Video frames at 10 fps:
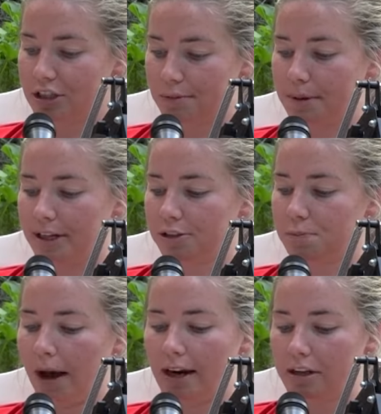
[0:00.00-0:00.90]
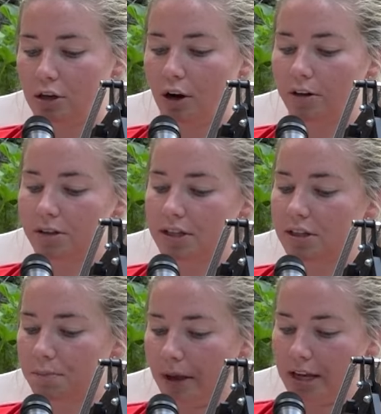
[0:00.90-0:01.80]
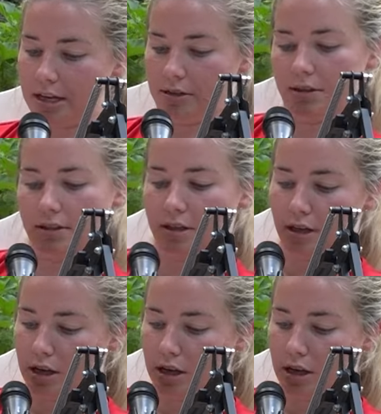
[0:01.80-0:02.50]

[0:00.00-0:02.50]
depict spotted dogs as companions.